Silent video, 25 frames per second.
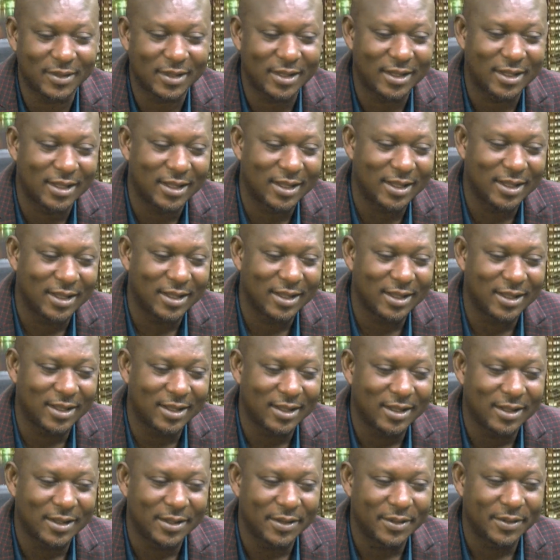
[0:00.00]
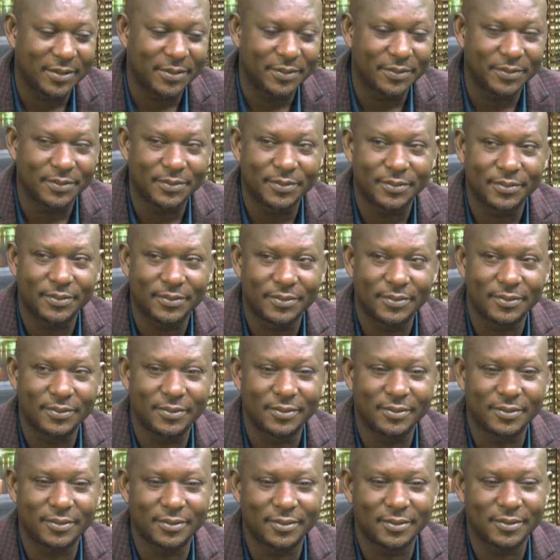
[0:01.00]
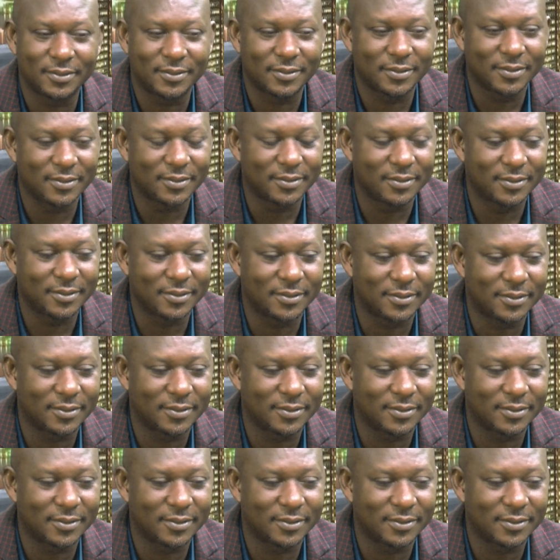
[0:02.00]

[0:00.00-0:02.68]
I'll start with you, Prof. Just give